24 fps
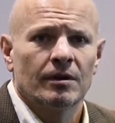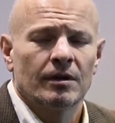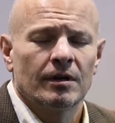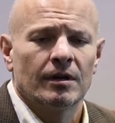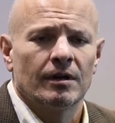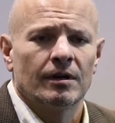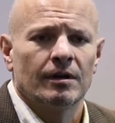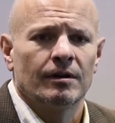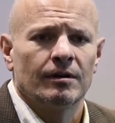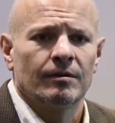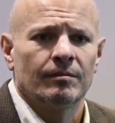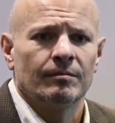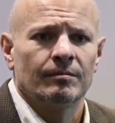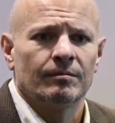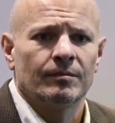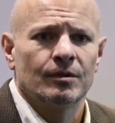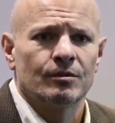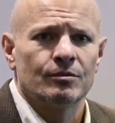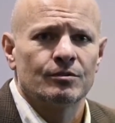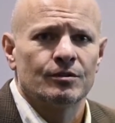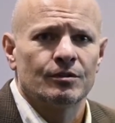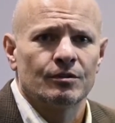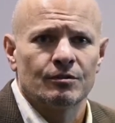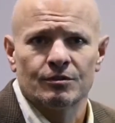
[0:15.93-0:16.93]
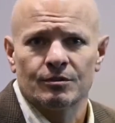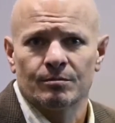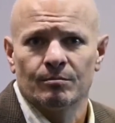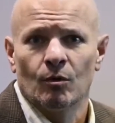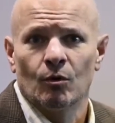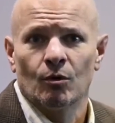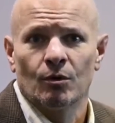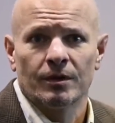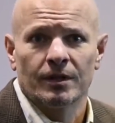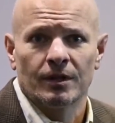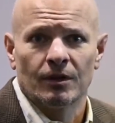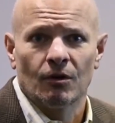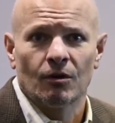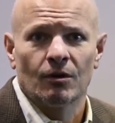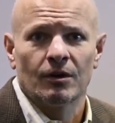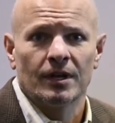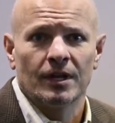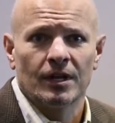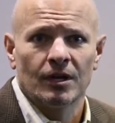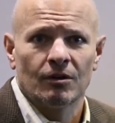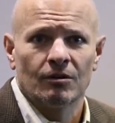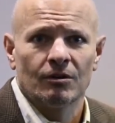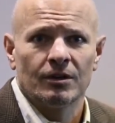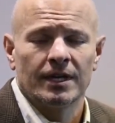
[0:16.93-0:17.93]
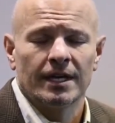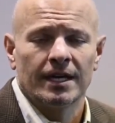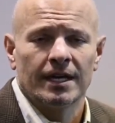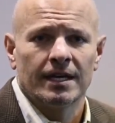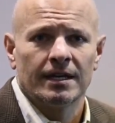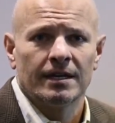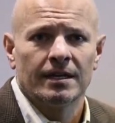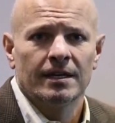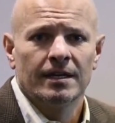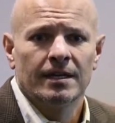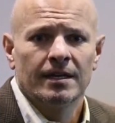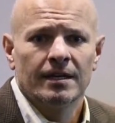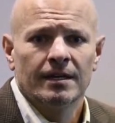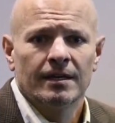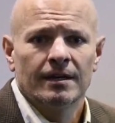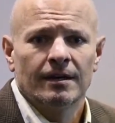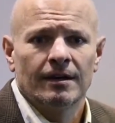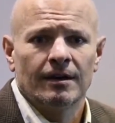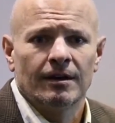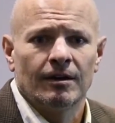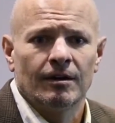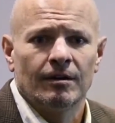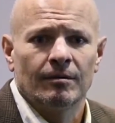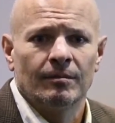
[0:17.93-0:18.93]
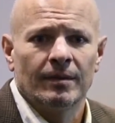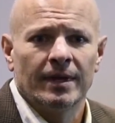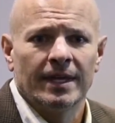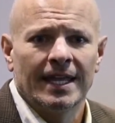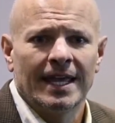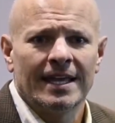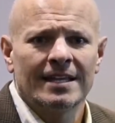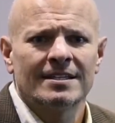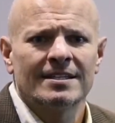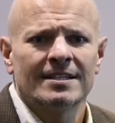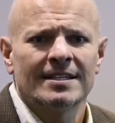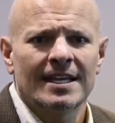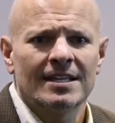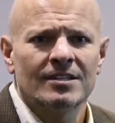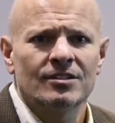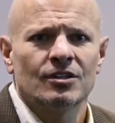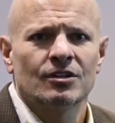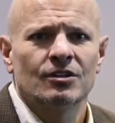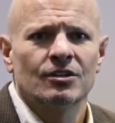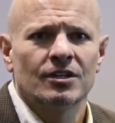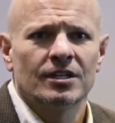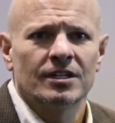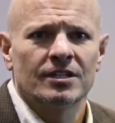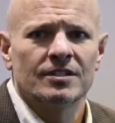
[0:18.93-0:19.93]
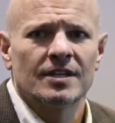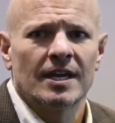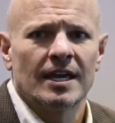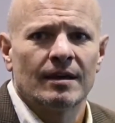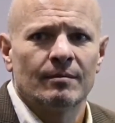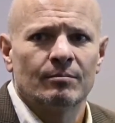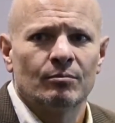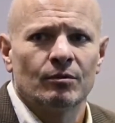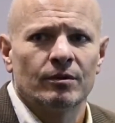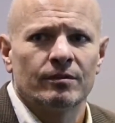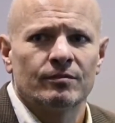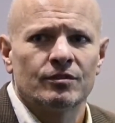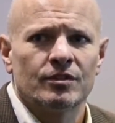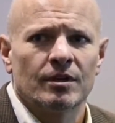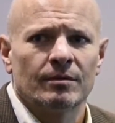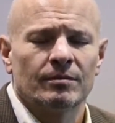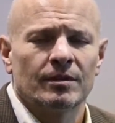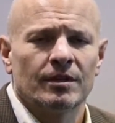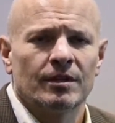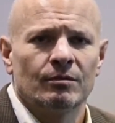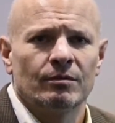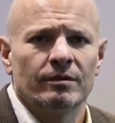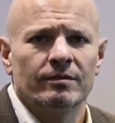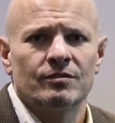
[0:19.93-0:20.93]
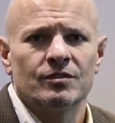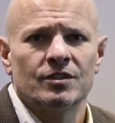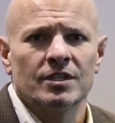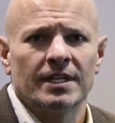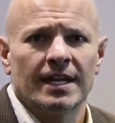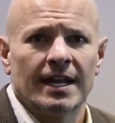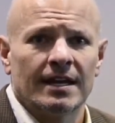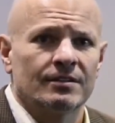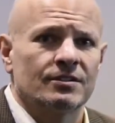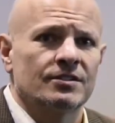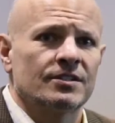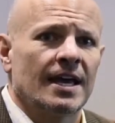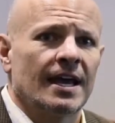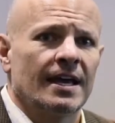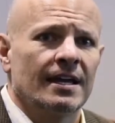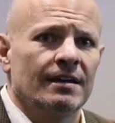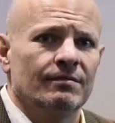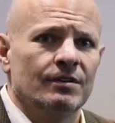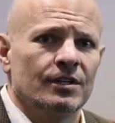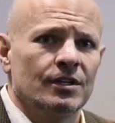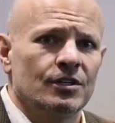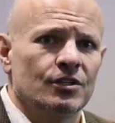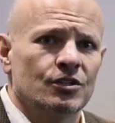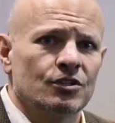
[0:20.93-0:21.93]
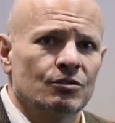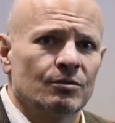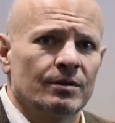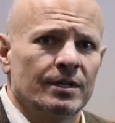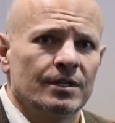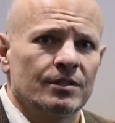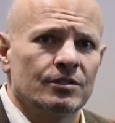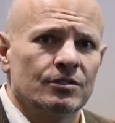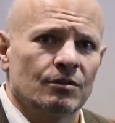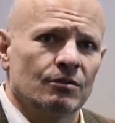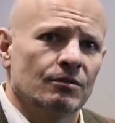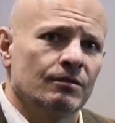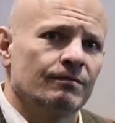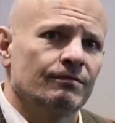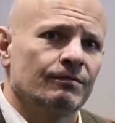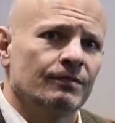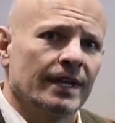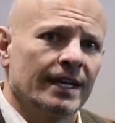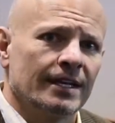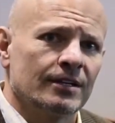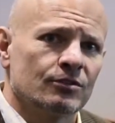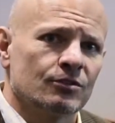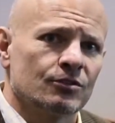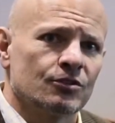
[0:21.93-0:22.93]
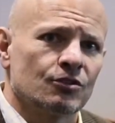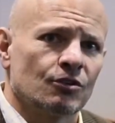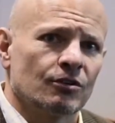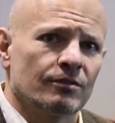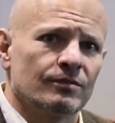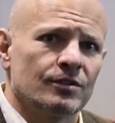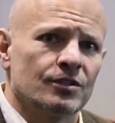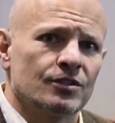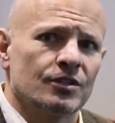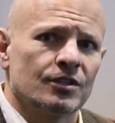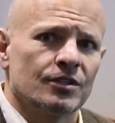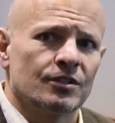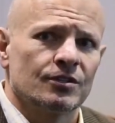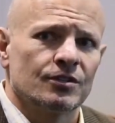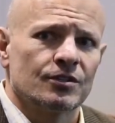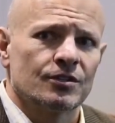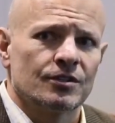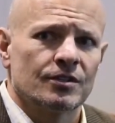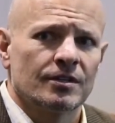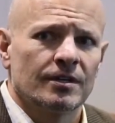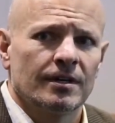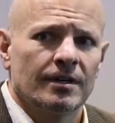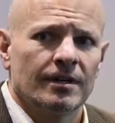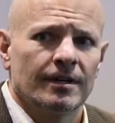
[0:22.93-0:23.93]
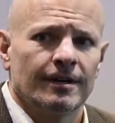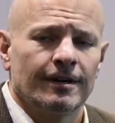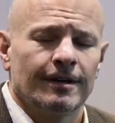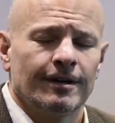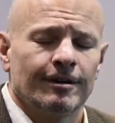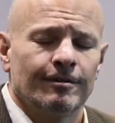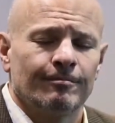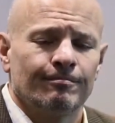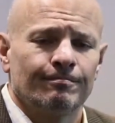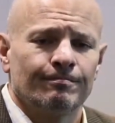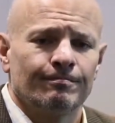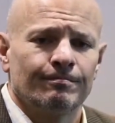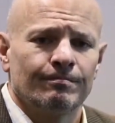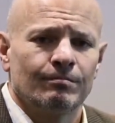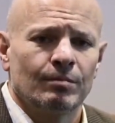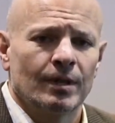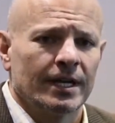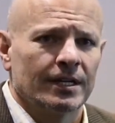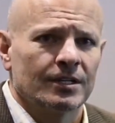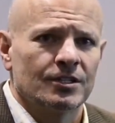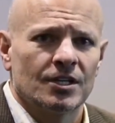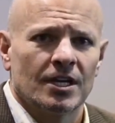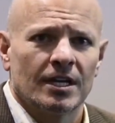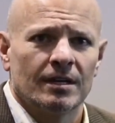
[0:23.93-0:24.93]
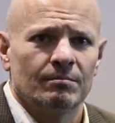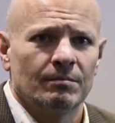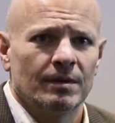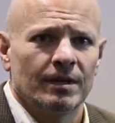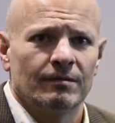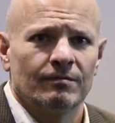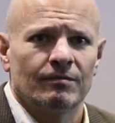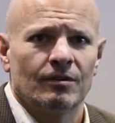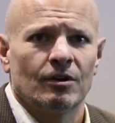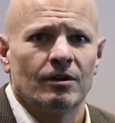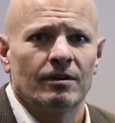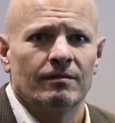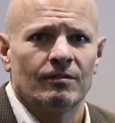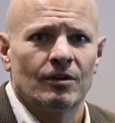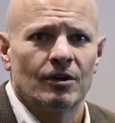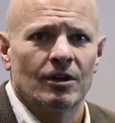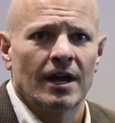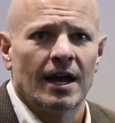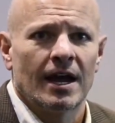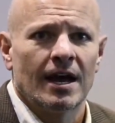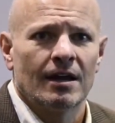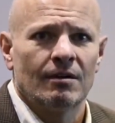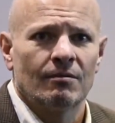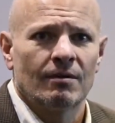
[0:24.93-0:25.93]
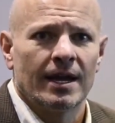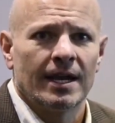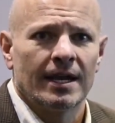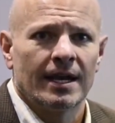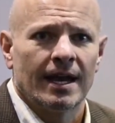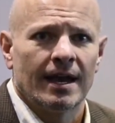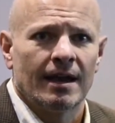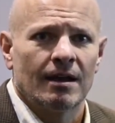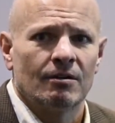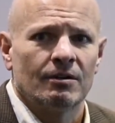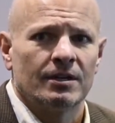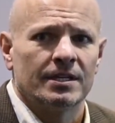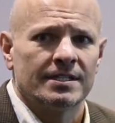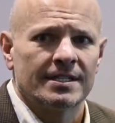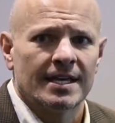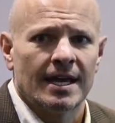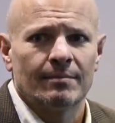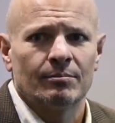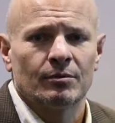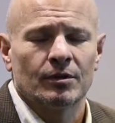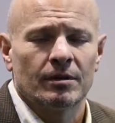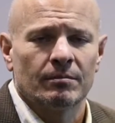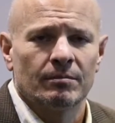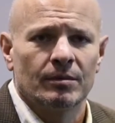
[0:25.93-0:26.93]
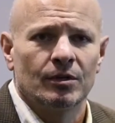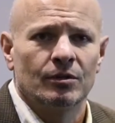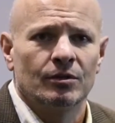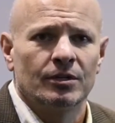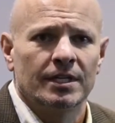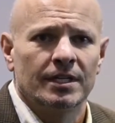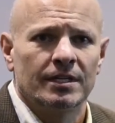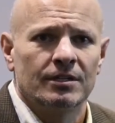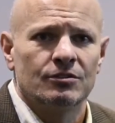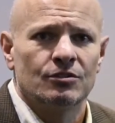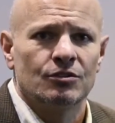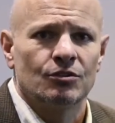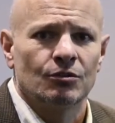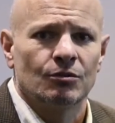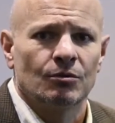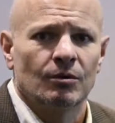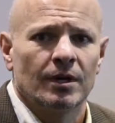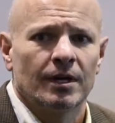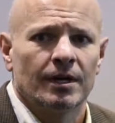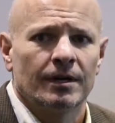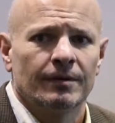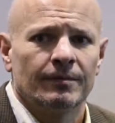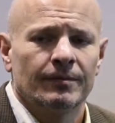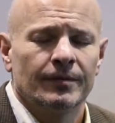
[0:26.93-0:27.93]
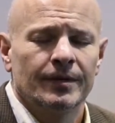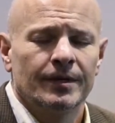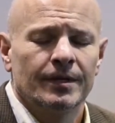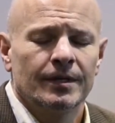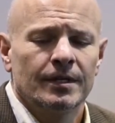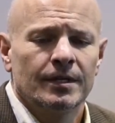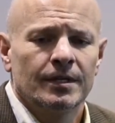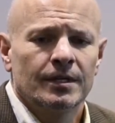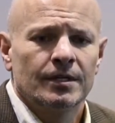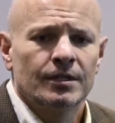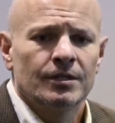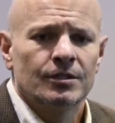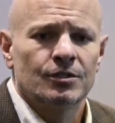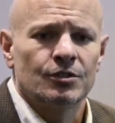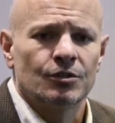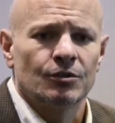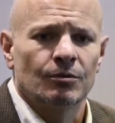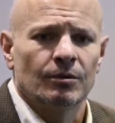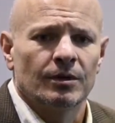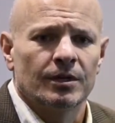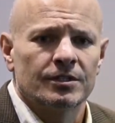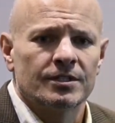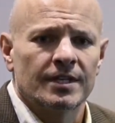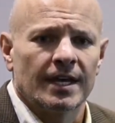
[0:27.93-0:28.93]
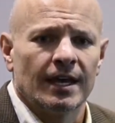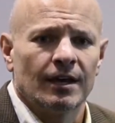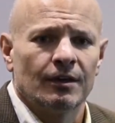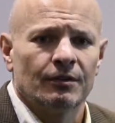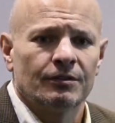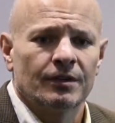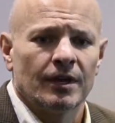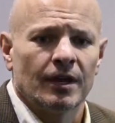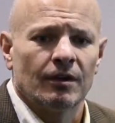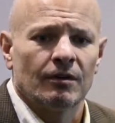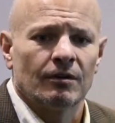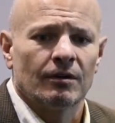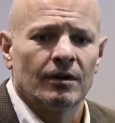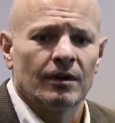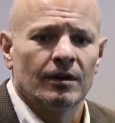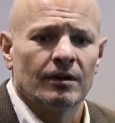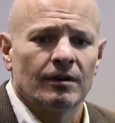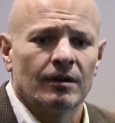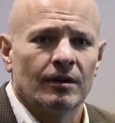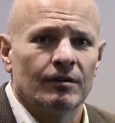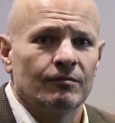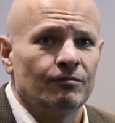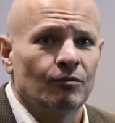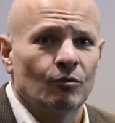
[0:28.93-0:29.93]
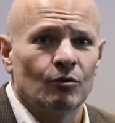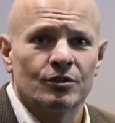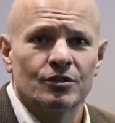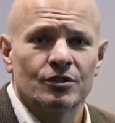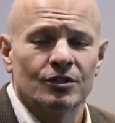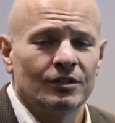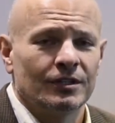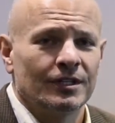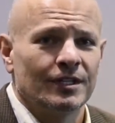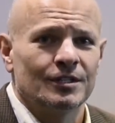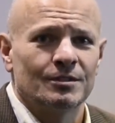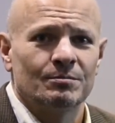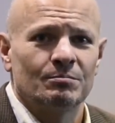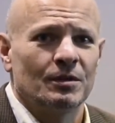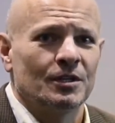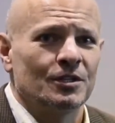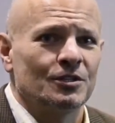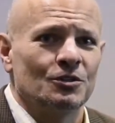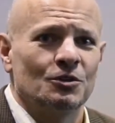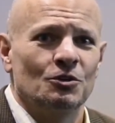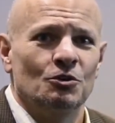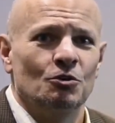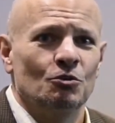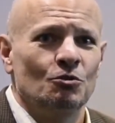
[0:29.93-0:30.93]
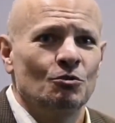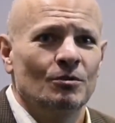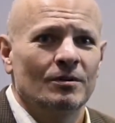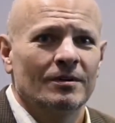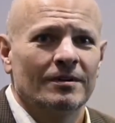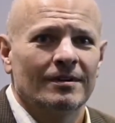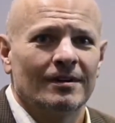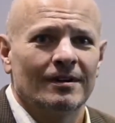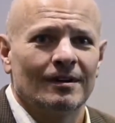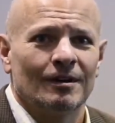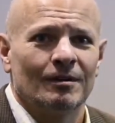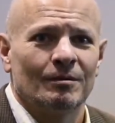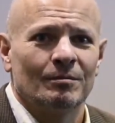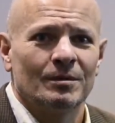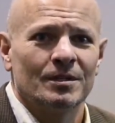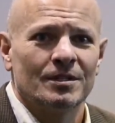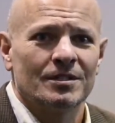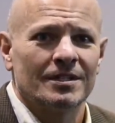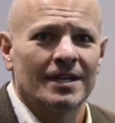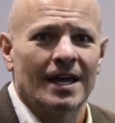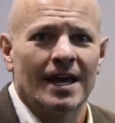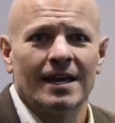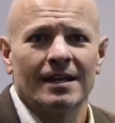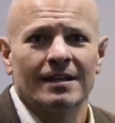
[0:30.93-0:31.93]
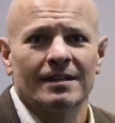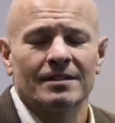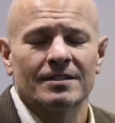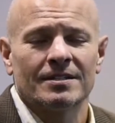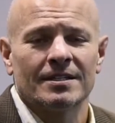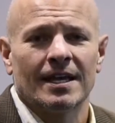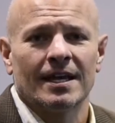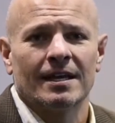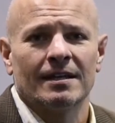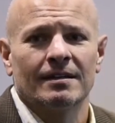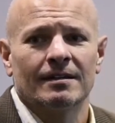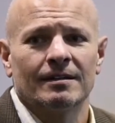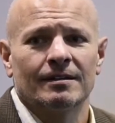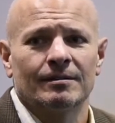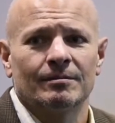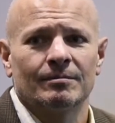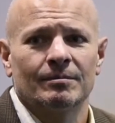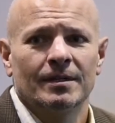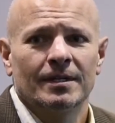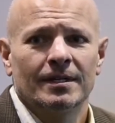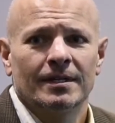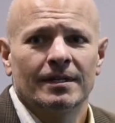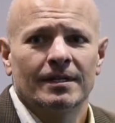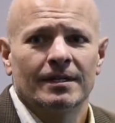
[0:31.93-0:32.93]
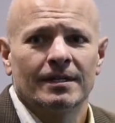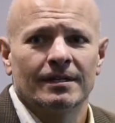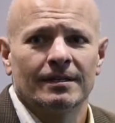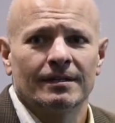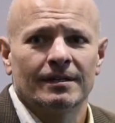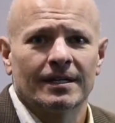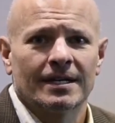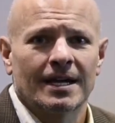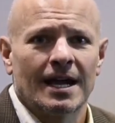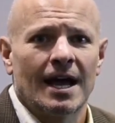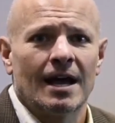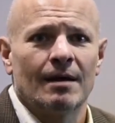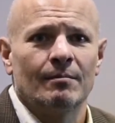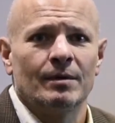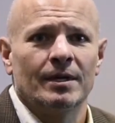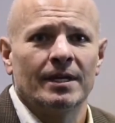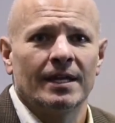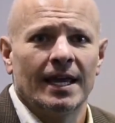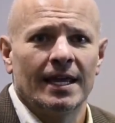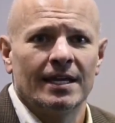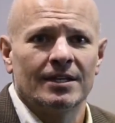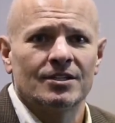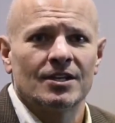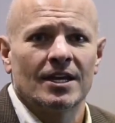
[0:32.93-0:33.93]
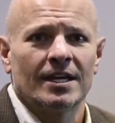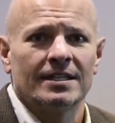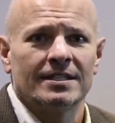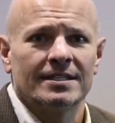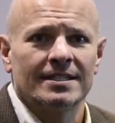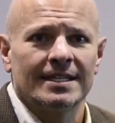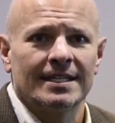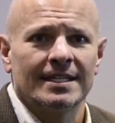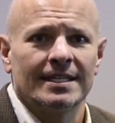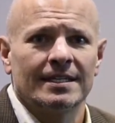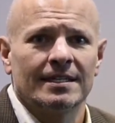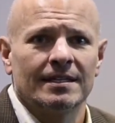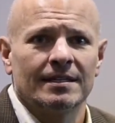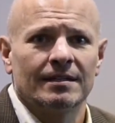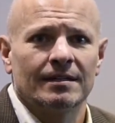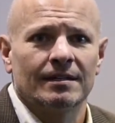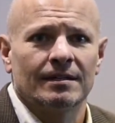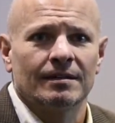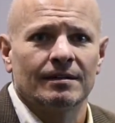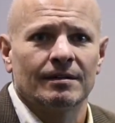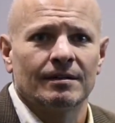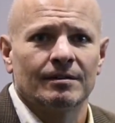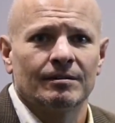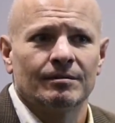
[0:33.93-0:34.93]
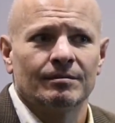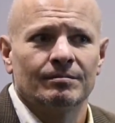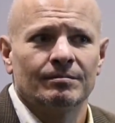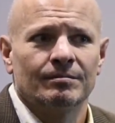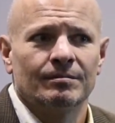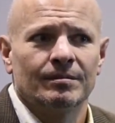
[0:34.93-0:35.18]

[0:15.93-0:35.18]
Um, there's there's more that aren't here yet, um, and that's that's a good example of something that we've seen outside of industry. So in financial services, um, blockchain being very very hot right now, and its applicability to. Uh, to, uh, to healthcare. Uh, unfortunately, it's, it's new. Um, it's not it's not a, a common HIT uh,